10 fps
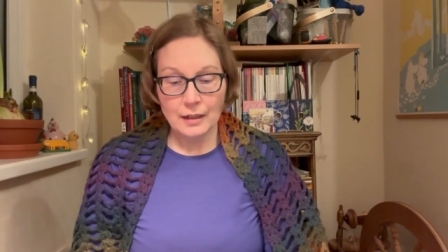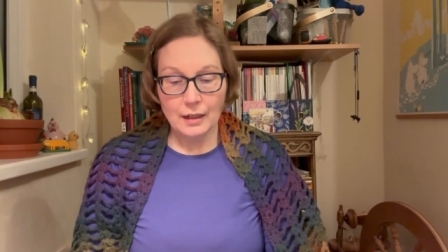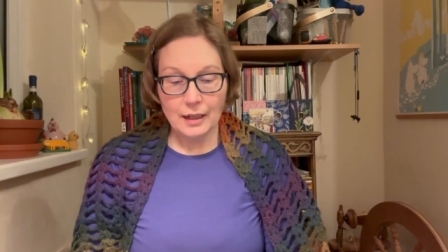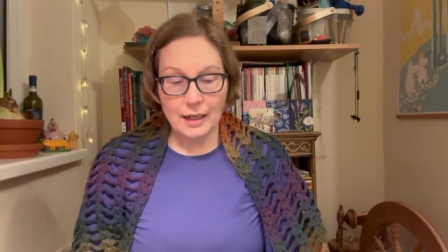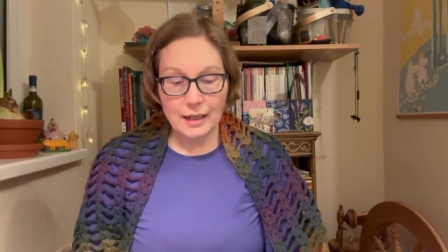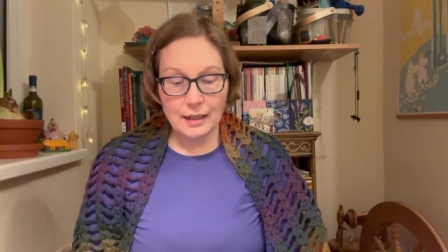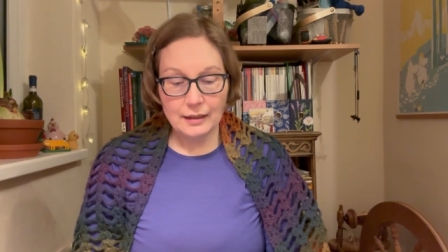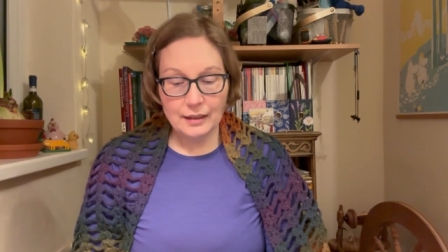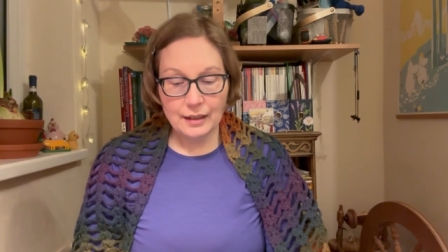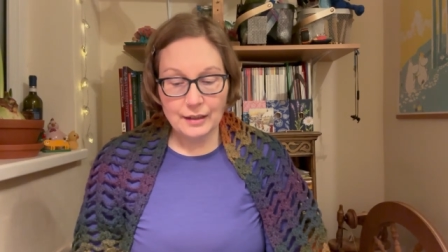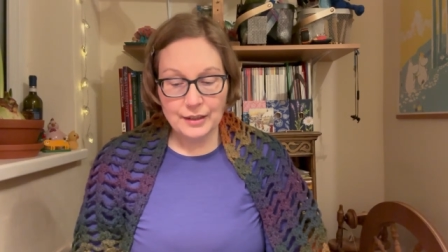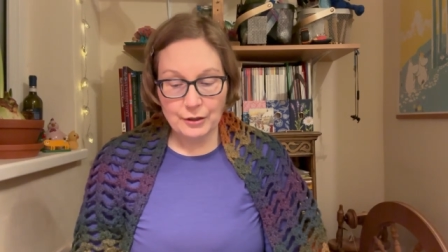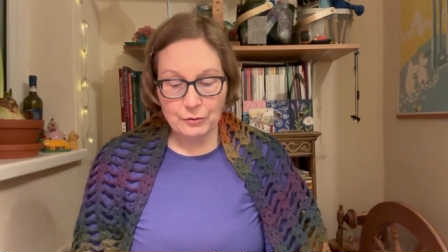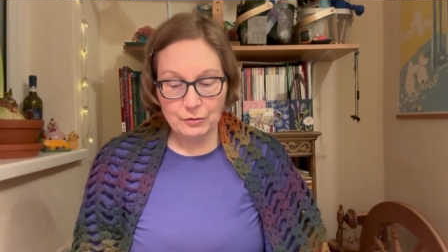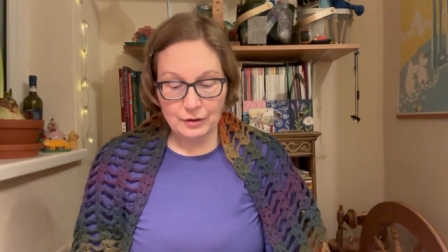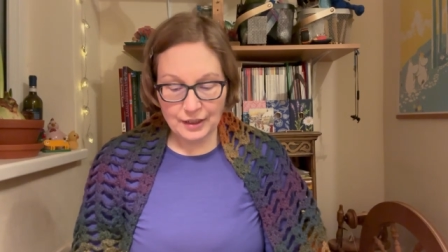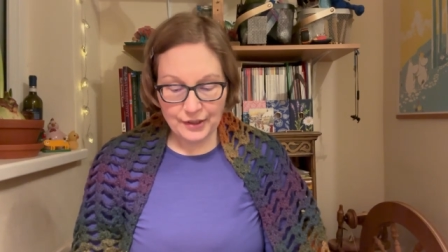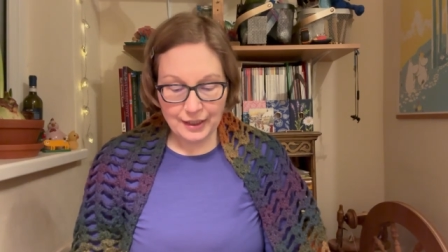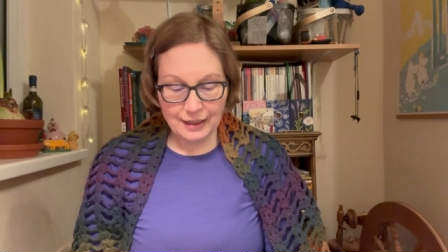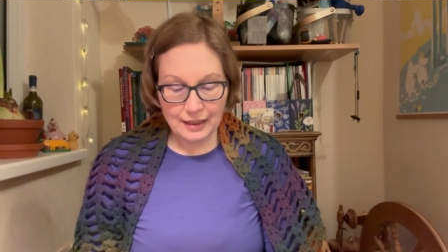And so let's
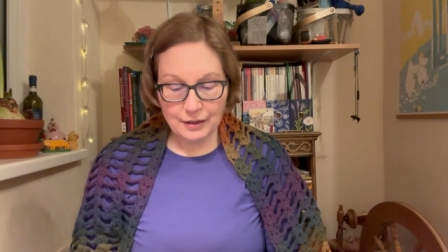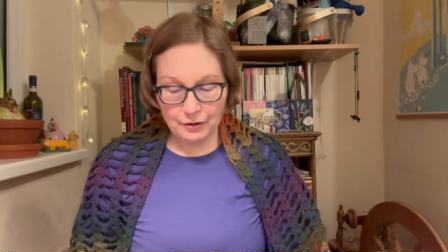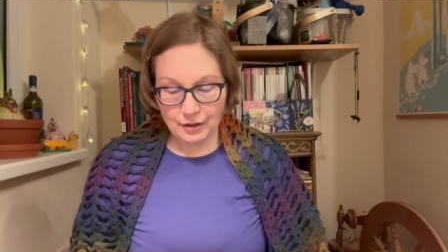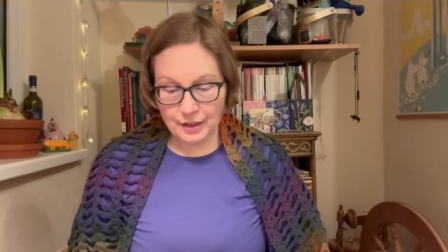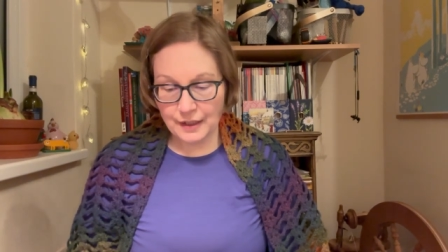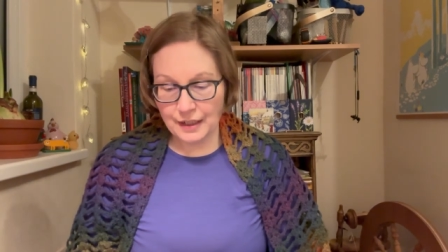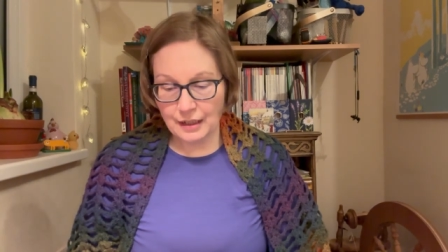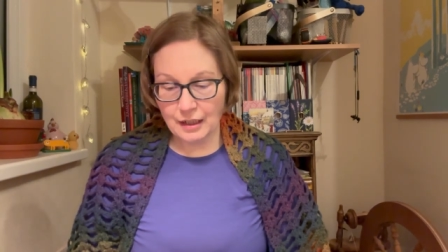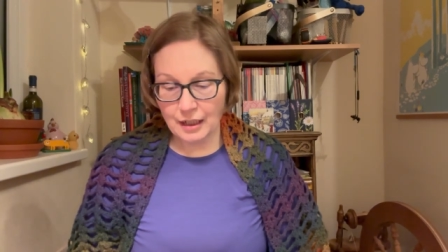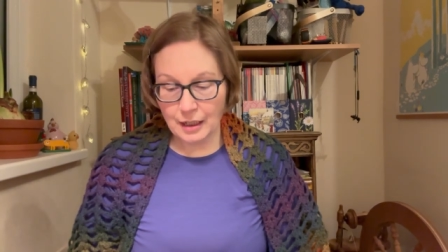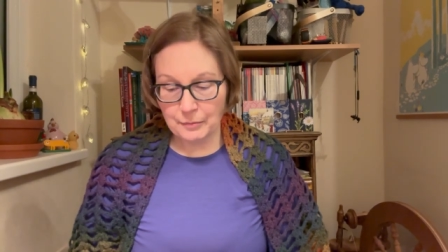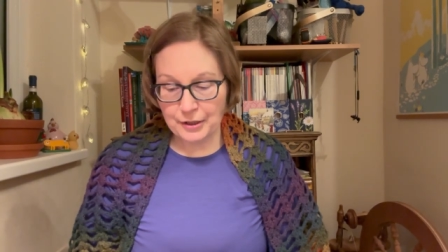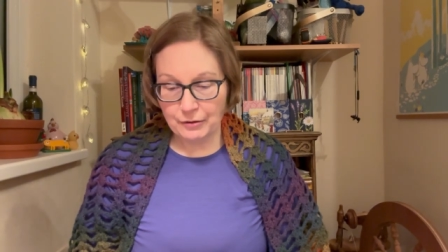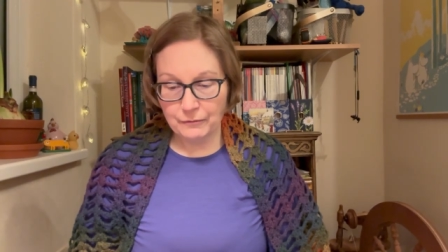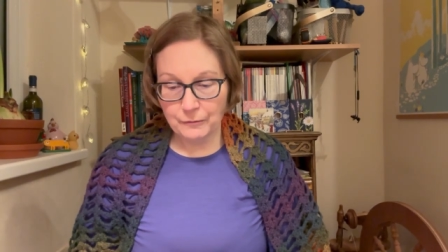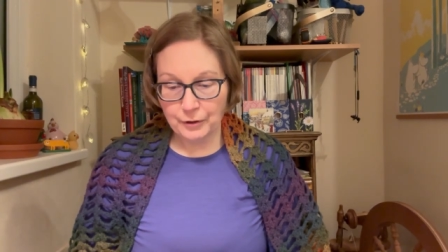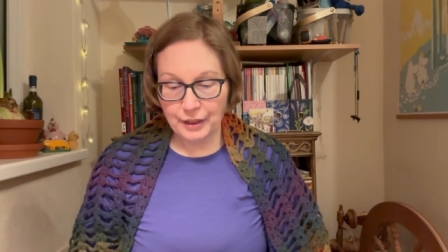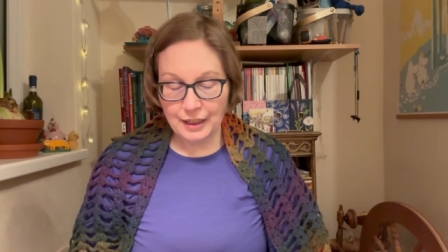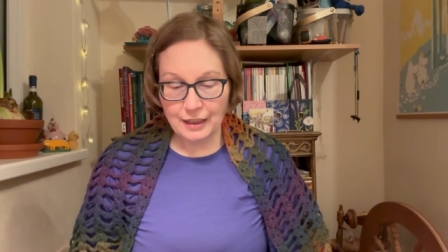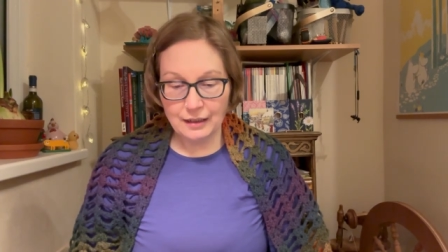get into this episode
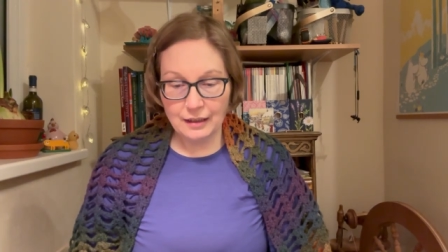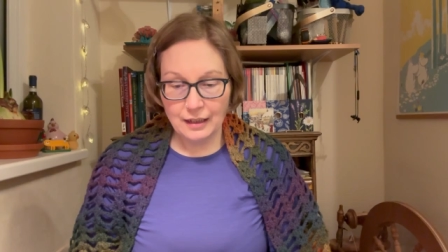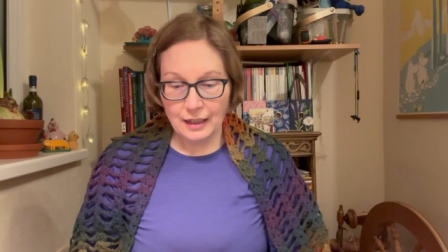14,